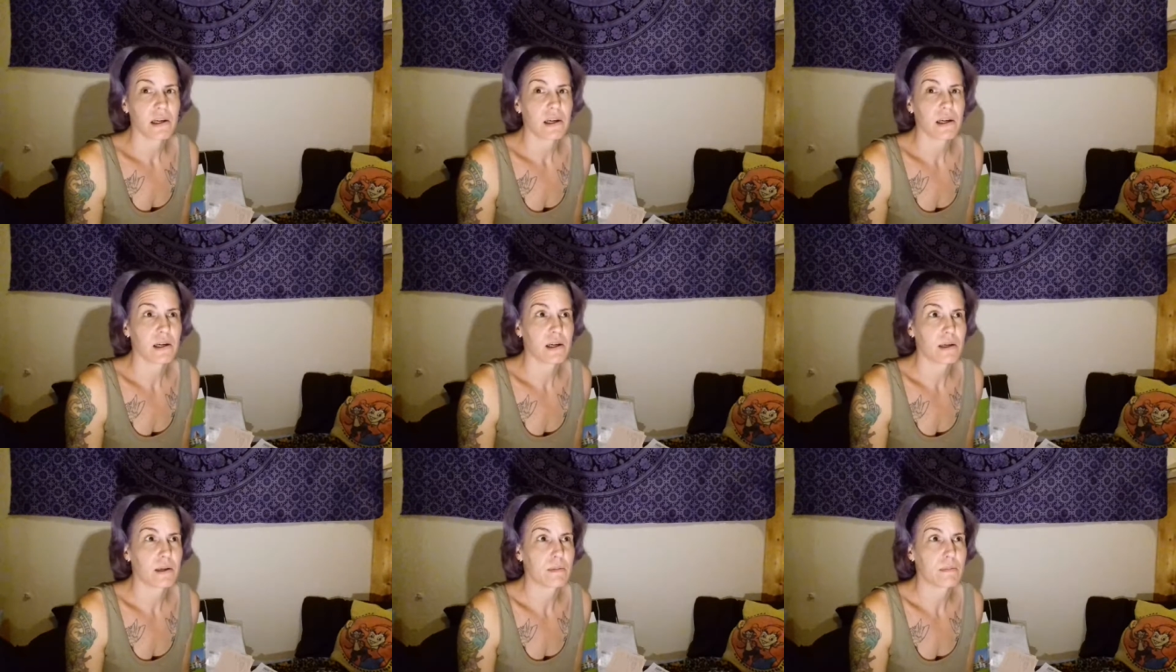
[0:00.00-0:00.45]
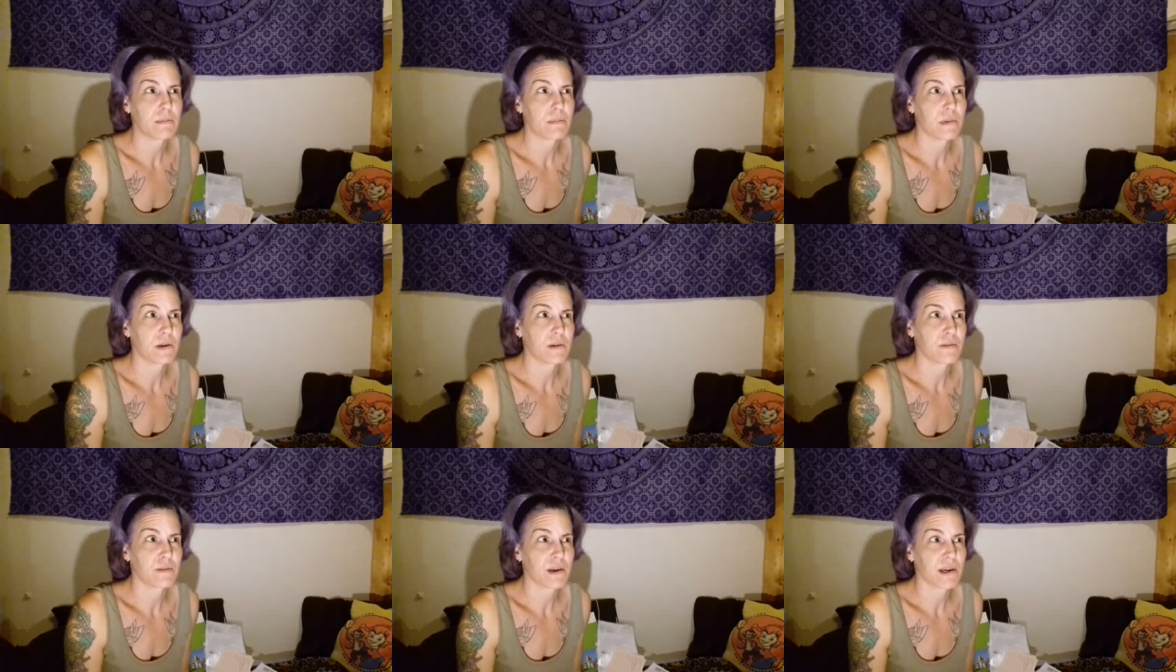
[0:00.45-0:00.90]

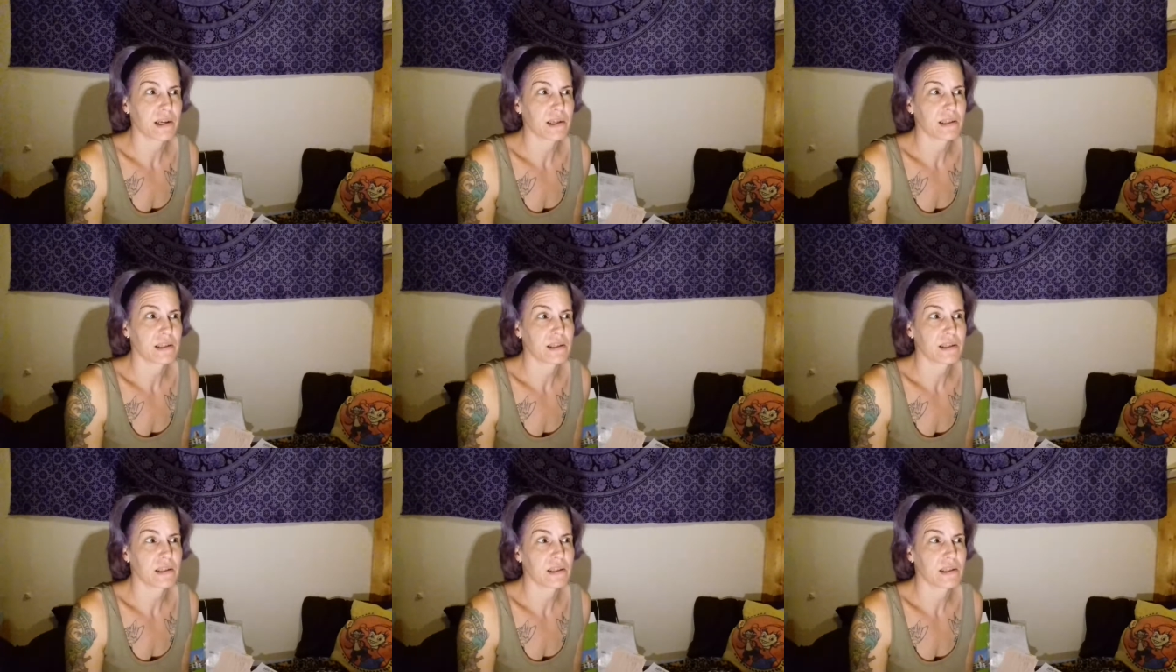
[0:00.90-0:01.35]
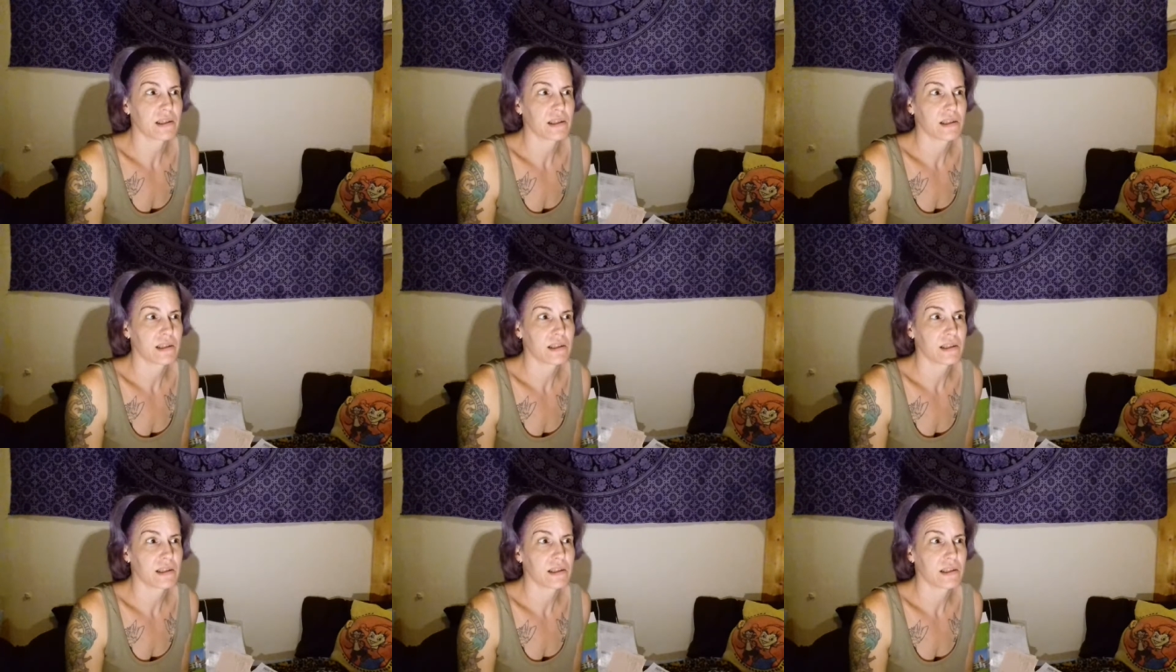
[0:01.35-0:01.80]
affects
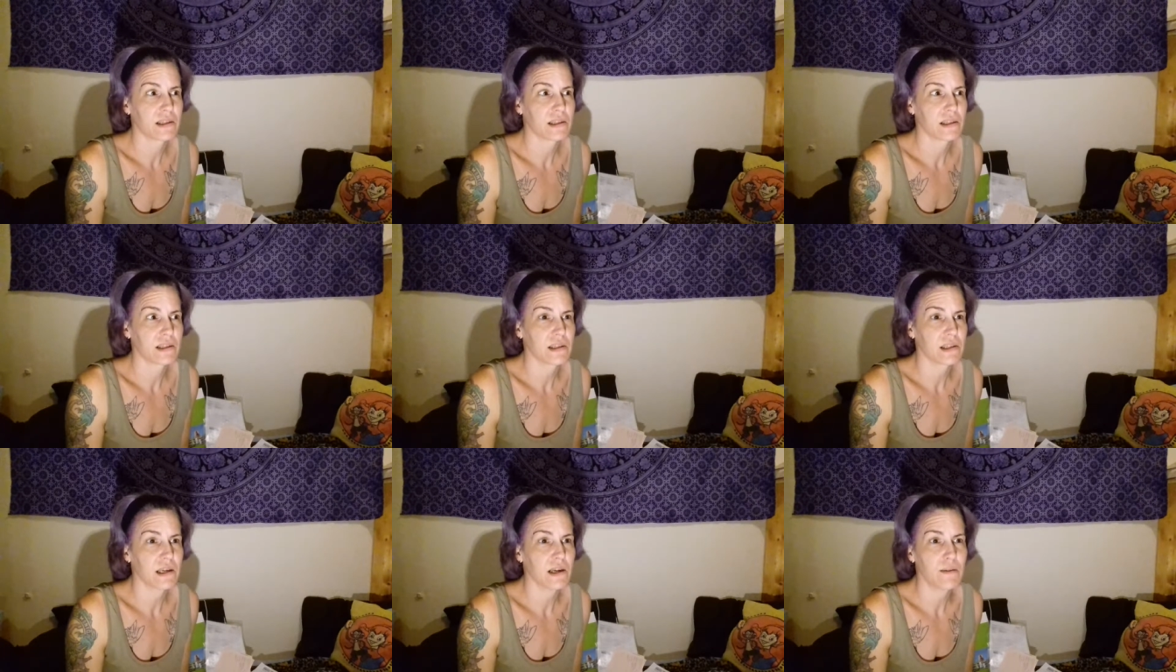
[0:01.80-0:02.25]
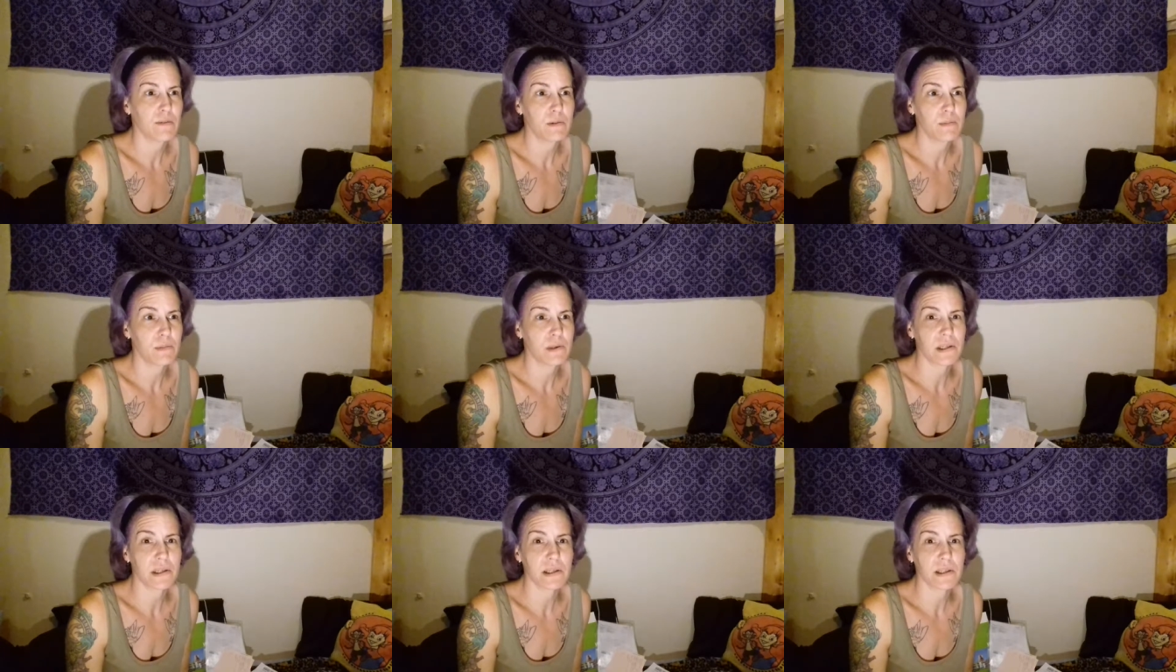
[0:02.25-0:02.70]

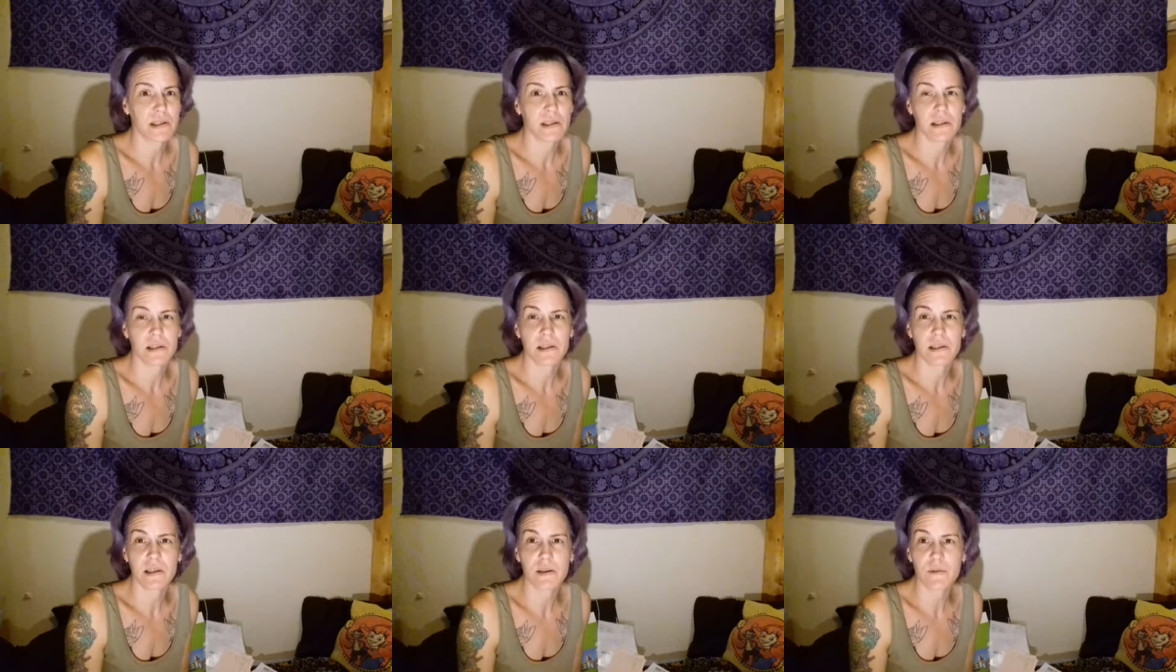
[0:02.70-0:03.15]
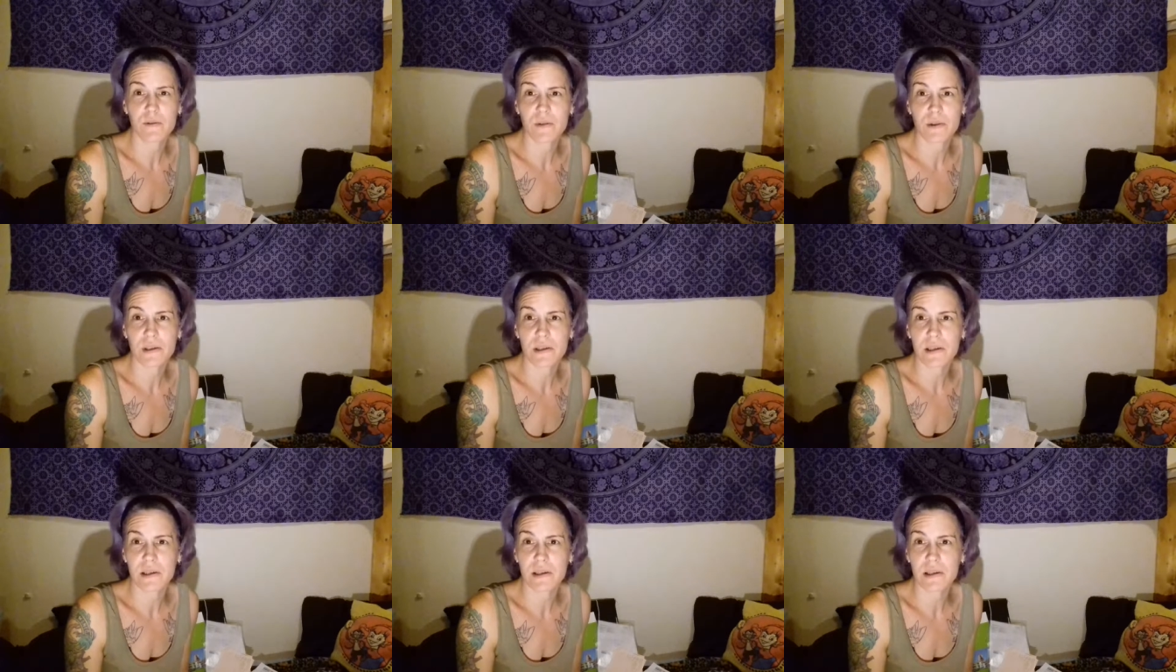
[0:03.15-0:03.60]
everybody
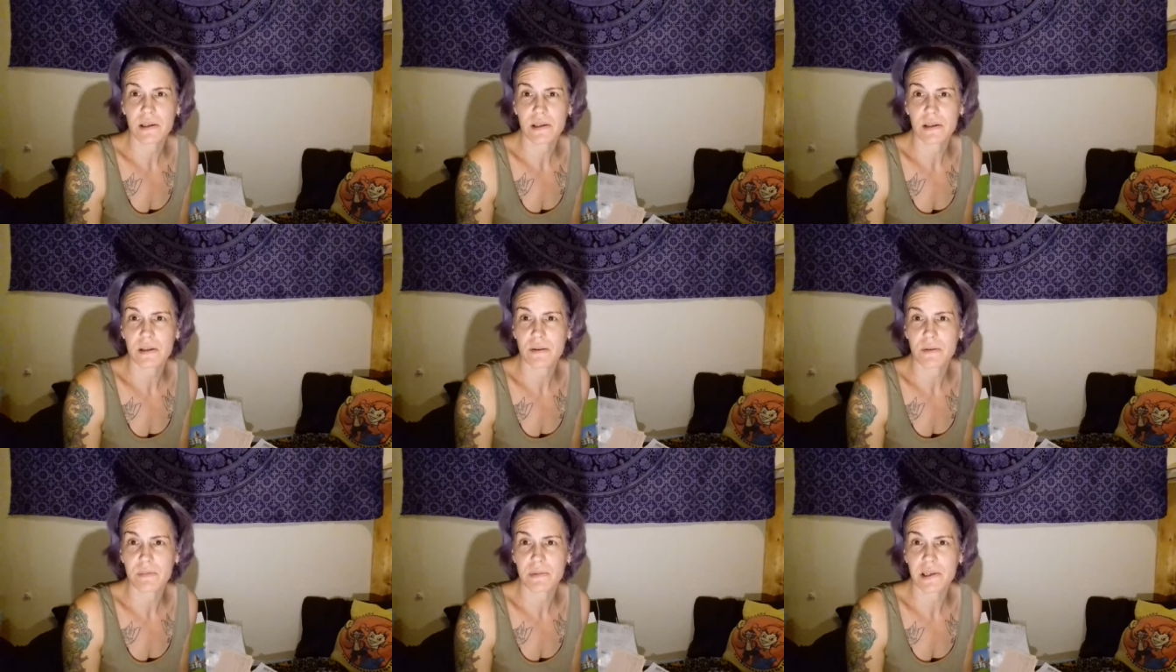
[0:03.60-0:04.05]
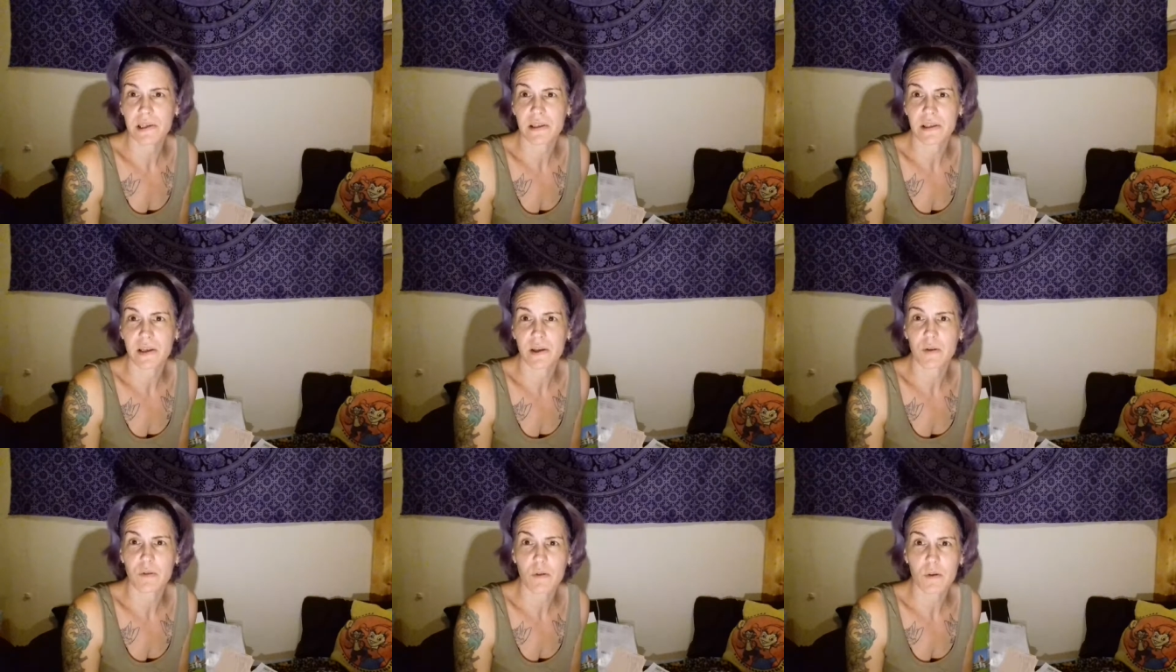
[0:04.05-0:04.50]
differently, you know, because
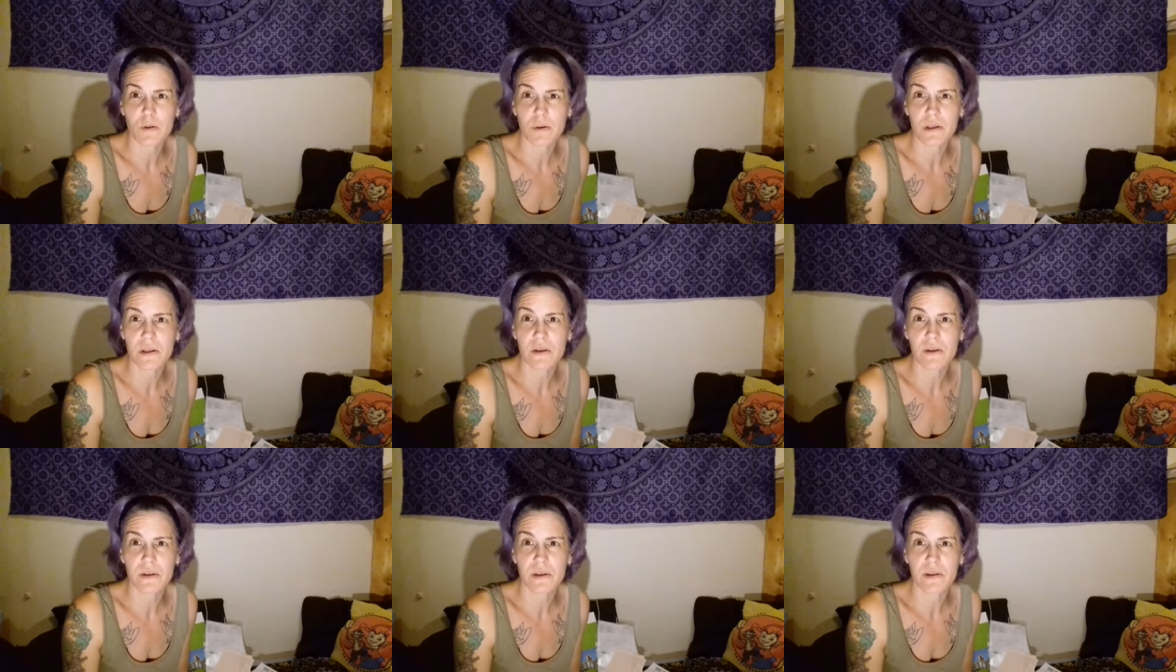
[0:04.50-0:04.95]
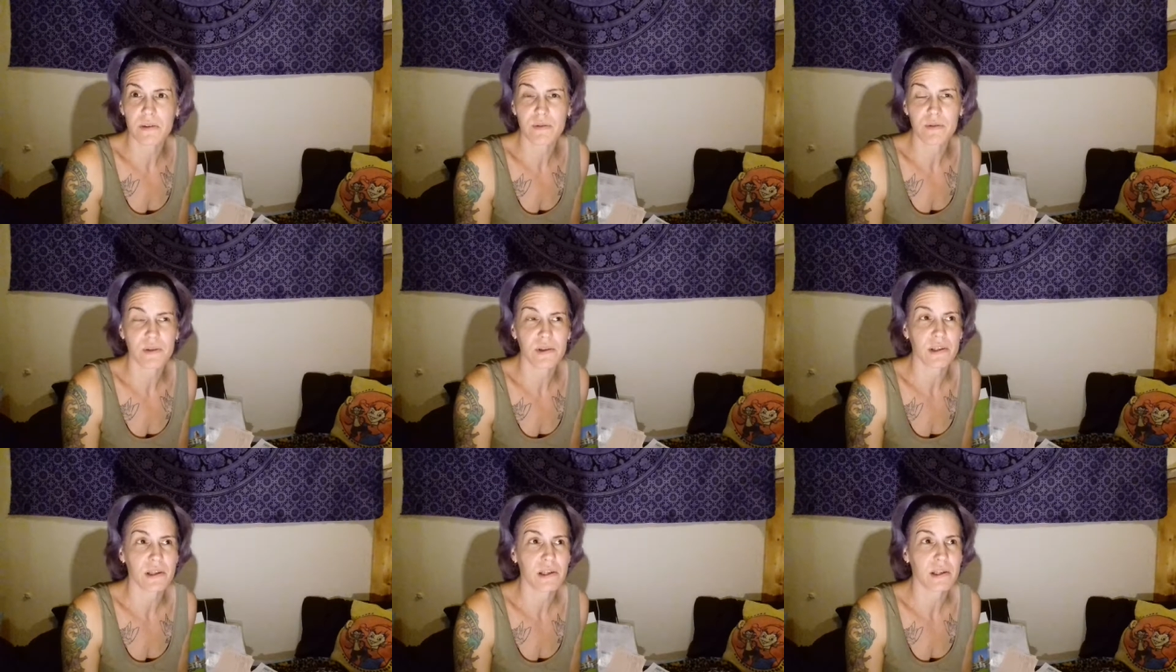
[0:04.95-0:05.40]
they grow a little
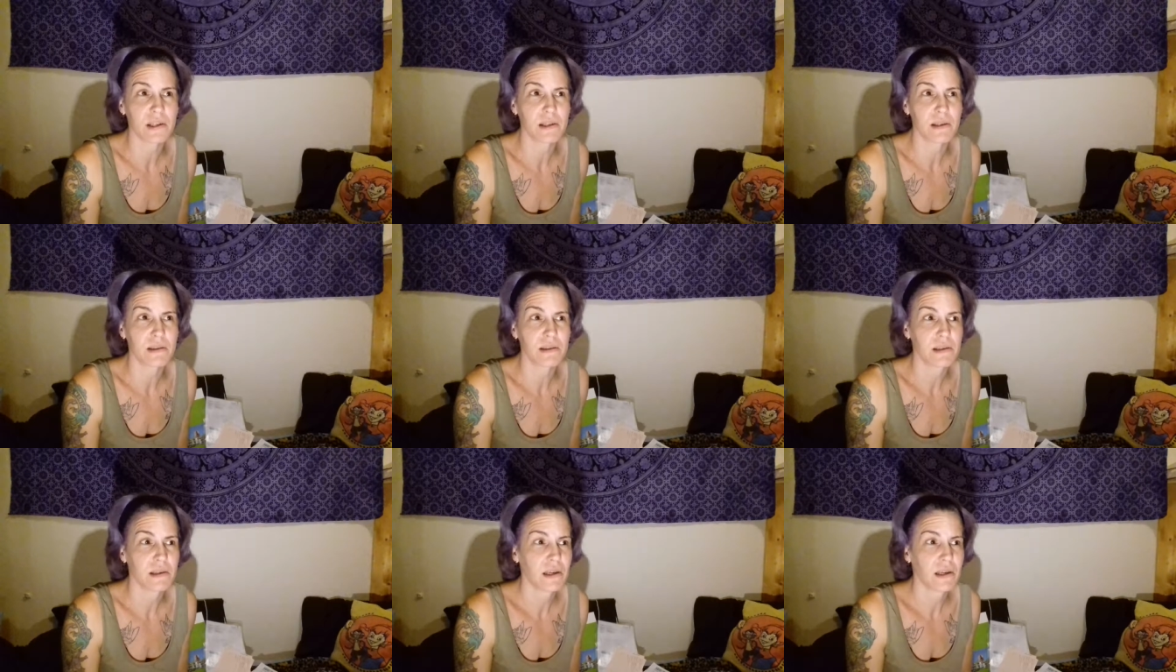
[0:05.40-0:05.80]
differently,